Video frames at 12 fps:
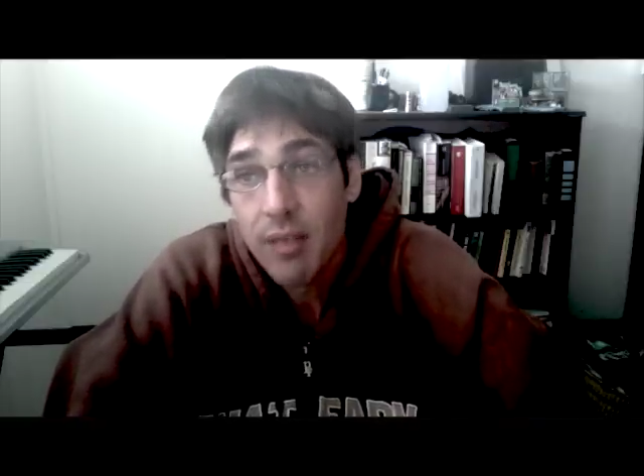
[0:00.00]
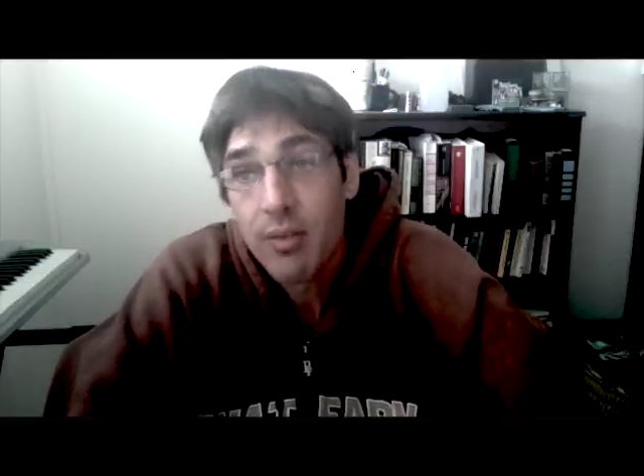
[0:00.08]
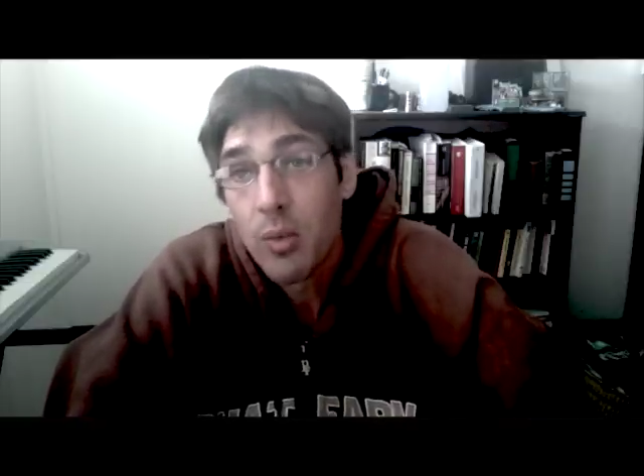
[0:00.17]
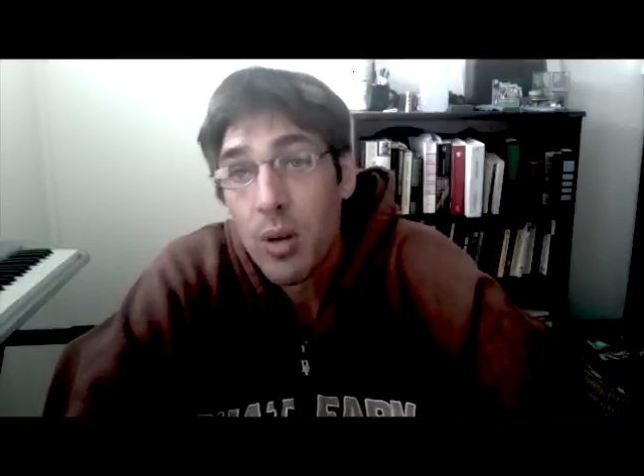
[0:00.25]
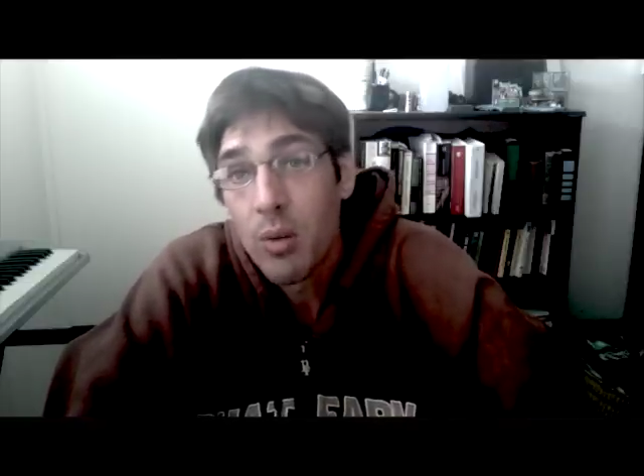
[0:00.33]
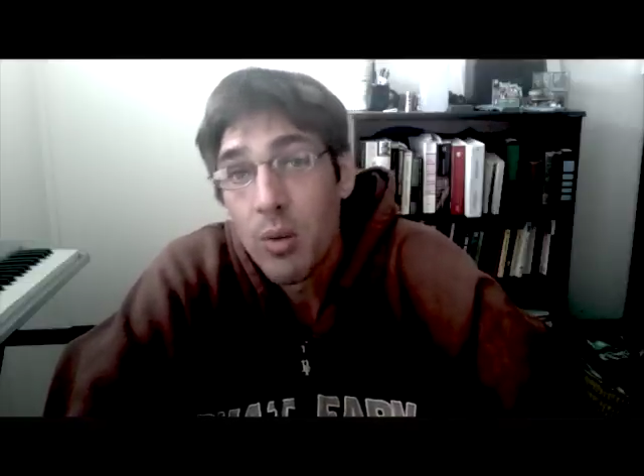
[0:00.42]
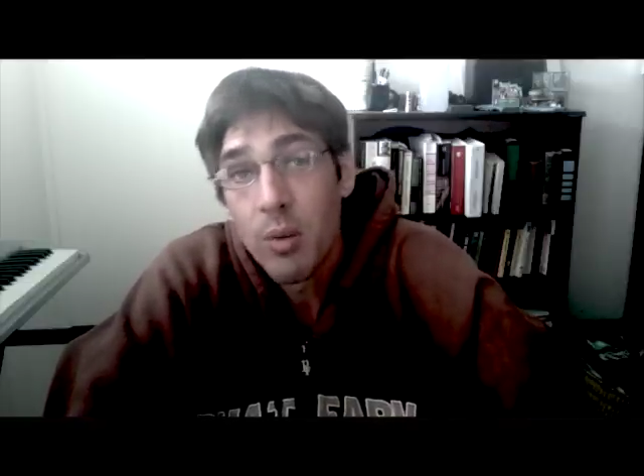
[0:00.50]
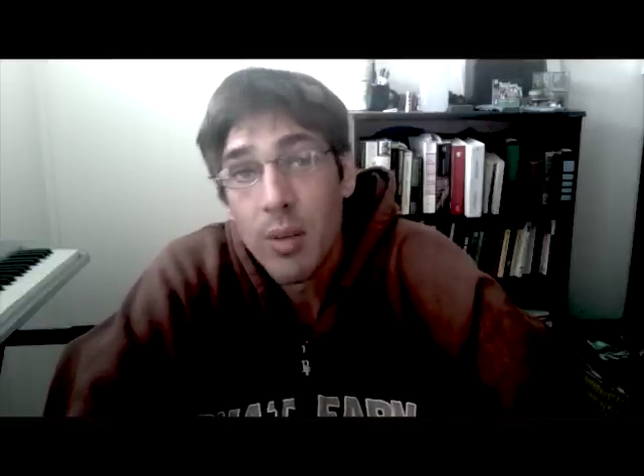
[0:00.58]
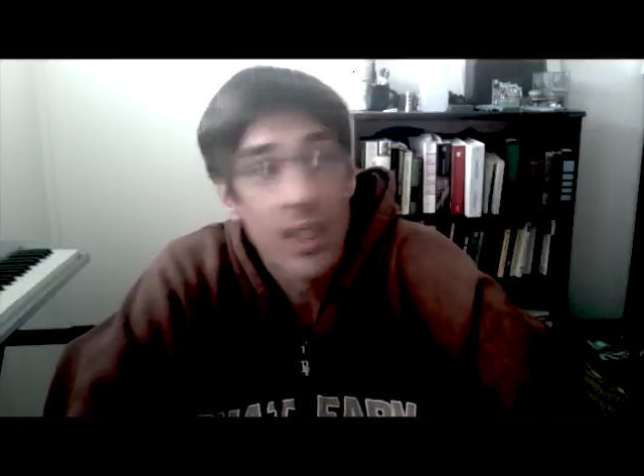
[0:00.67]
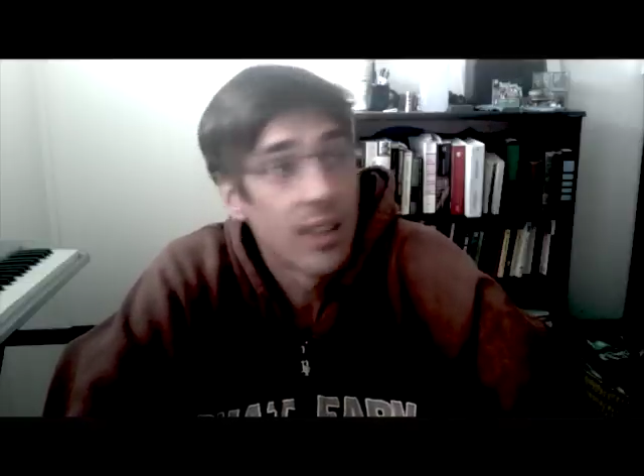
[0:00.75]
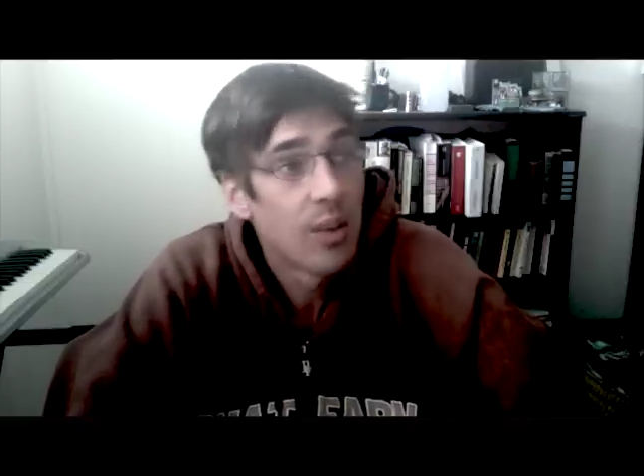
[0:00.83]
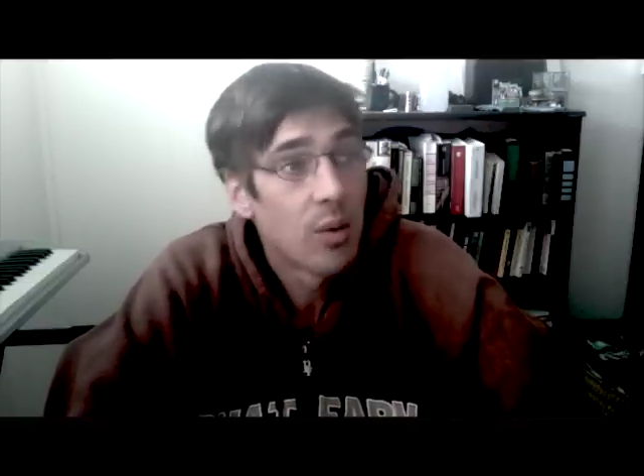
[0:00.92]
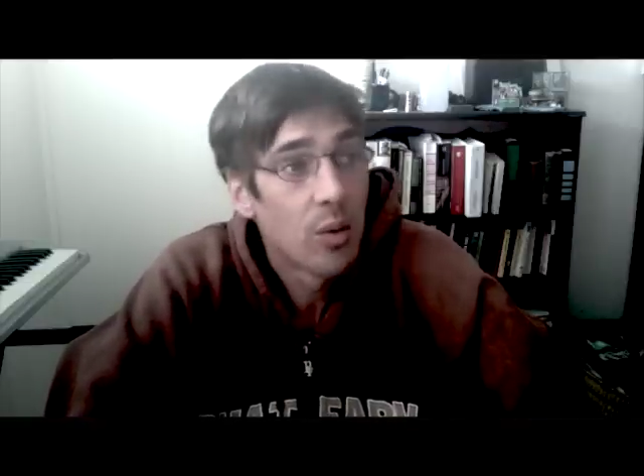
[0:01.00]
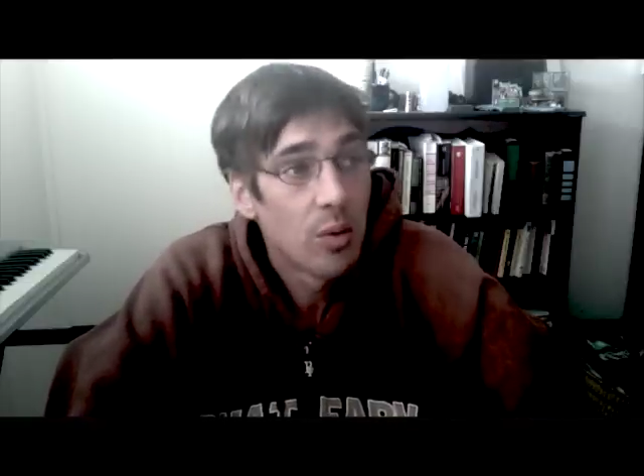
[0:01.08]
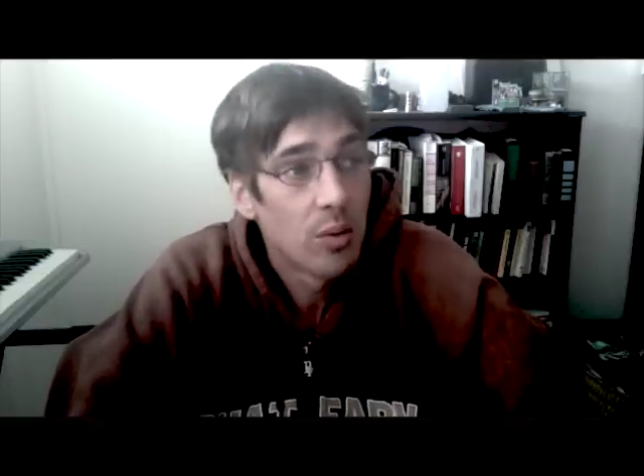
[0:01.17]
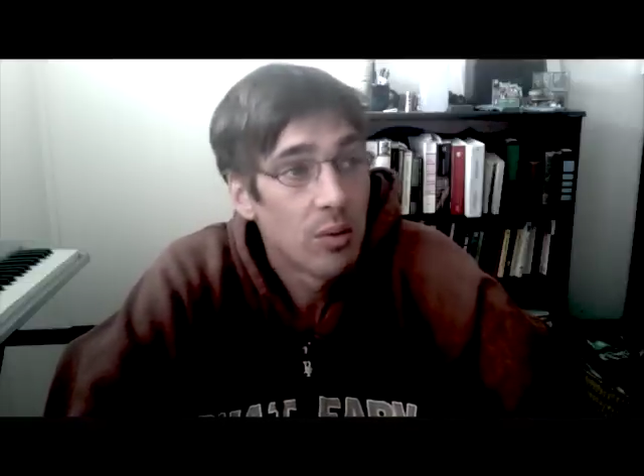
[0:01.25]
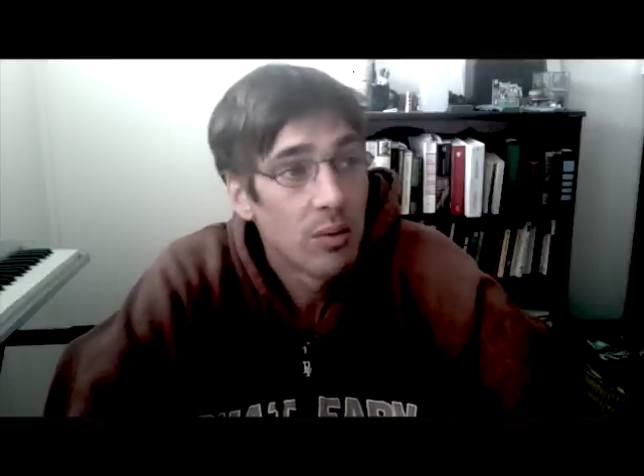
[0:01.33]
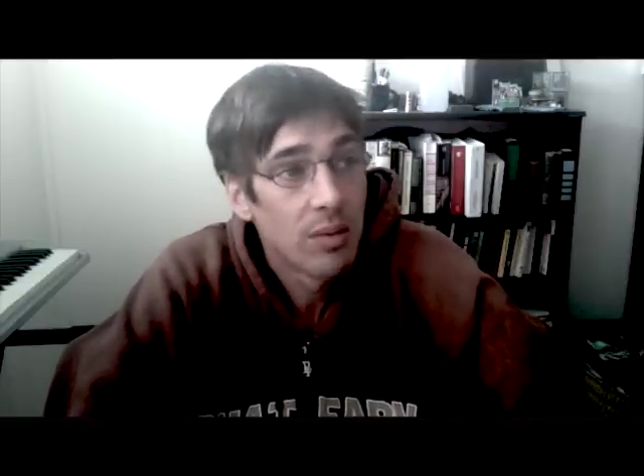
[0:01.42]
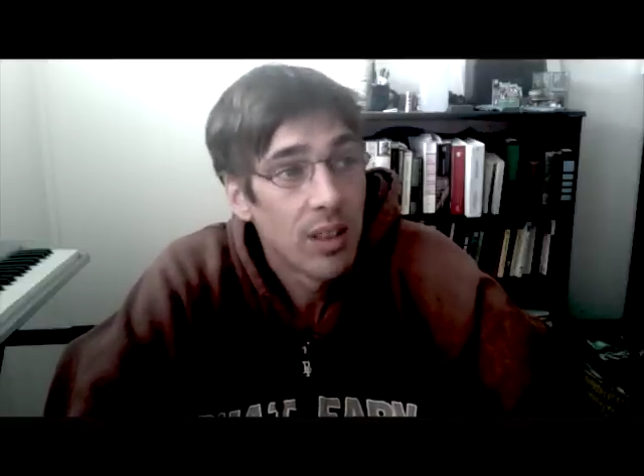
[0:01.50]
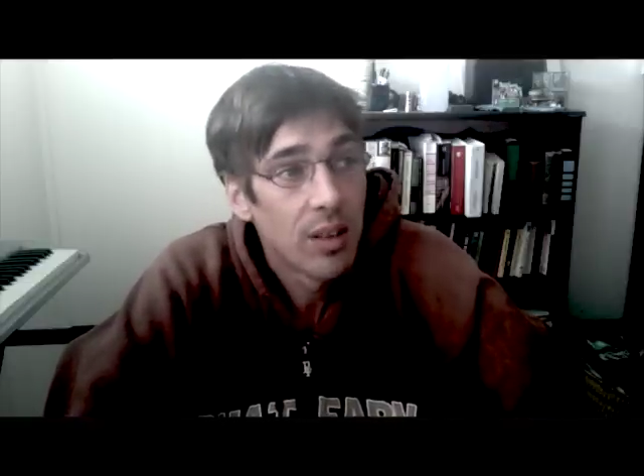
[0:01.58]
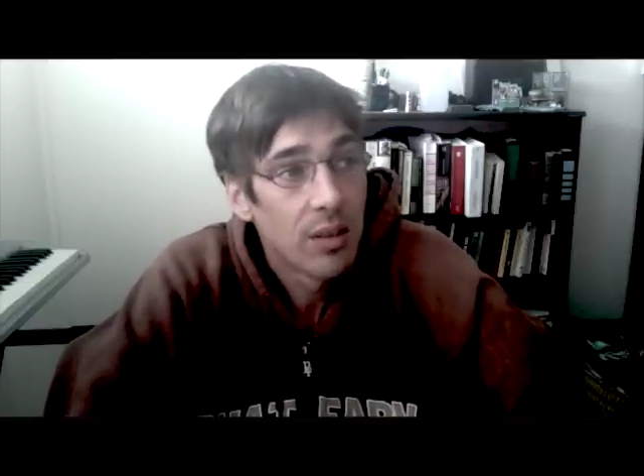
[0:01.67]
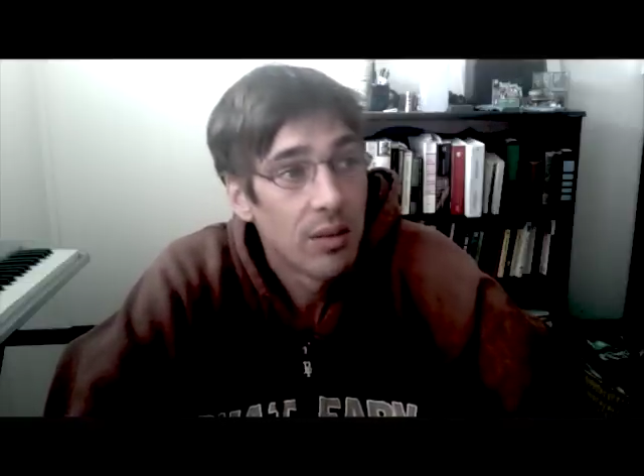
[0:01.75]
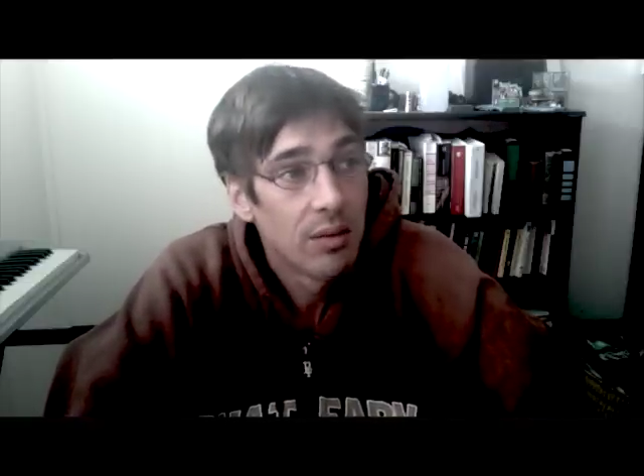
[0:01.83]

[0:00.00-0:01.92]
for one woman that the whole, you know,